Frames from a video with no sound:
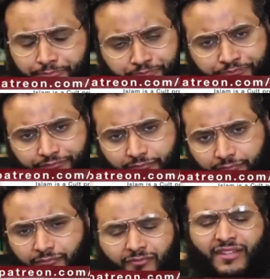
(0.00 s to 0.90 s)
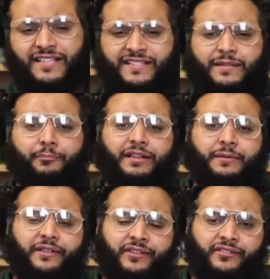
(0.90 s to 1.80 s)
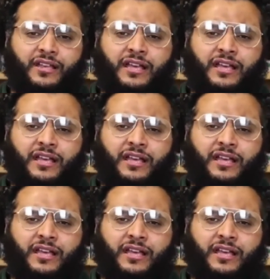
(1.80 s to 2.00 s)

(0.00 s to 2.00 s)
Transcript: uh-huh. it simply means